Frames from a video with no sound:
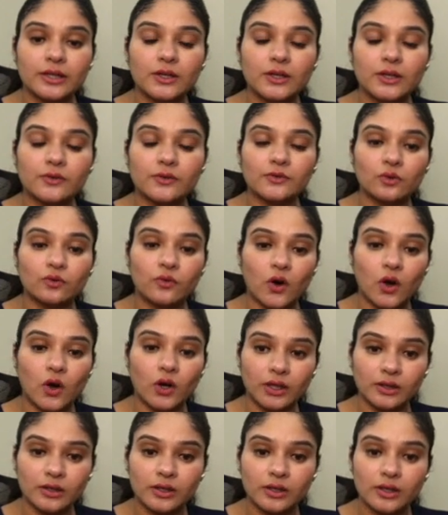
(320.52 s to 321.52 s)
you water
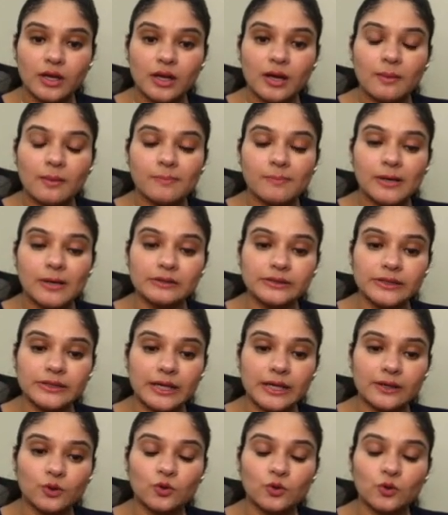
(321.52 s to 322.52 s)
plus
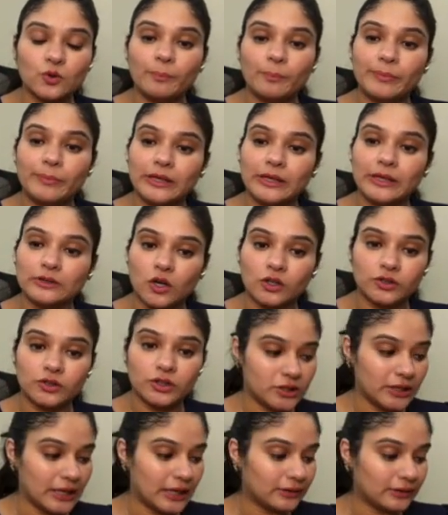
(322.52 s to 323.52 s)
NO2 plus oxygen,
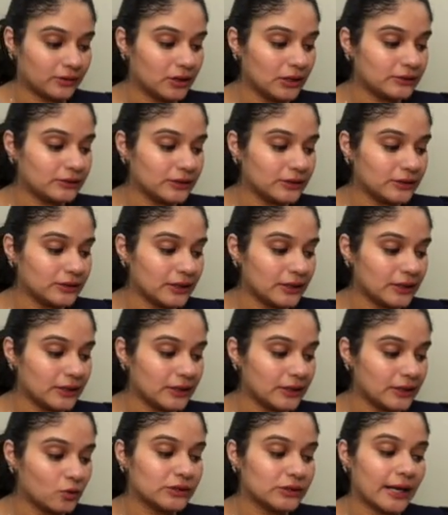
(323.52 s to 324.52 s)
and this NO2 is a
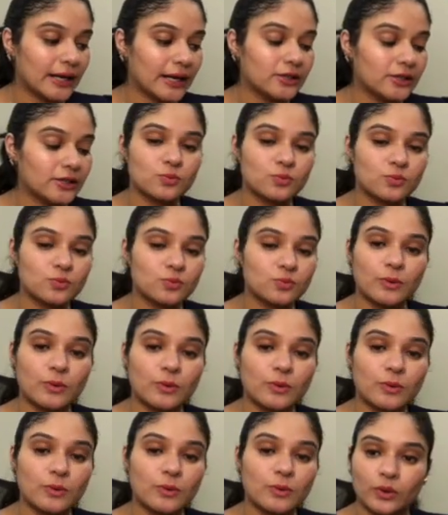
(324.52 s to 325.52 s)
reddish brown gas
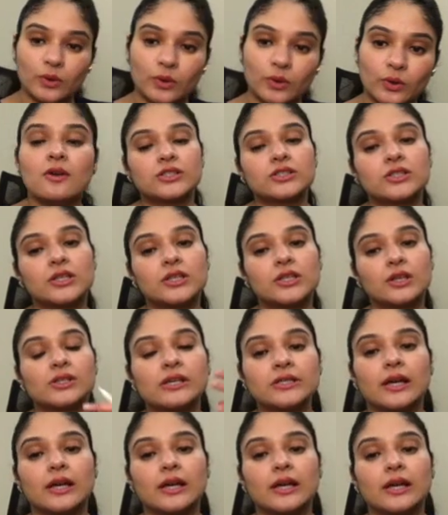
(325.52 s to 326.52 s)
which gives a
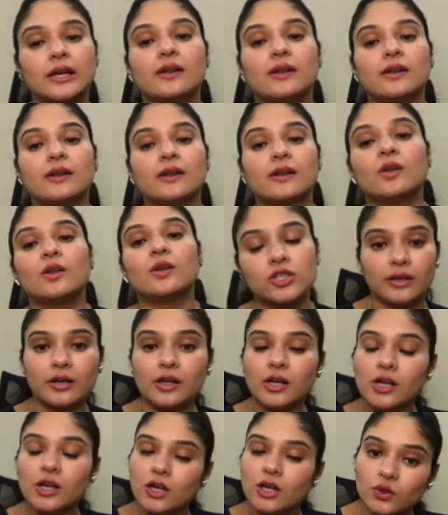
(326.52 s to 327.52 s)
yellowish color
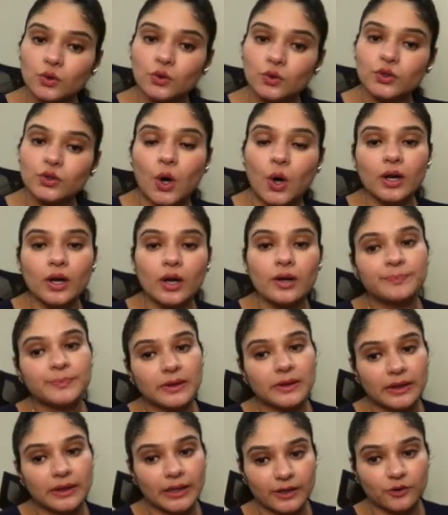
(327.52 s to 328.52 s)
to your
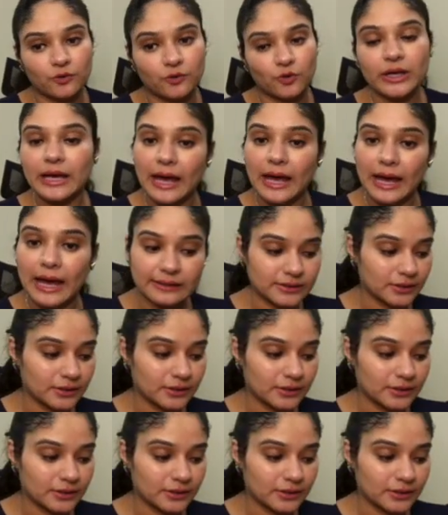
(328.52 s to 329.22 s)
nitric acid.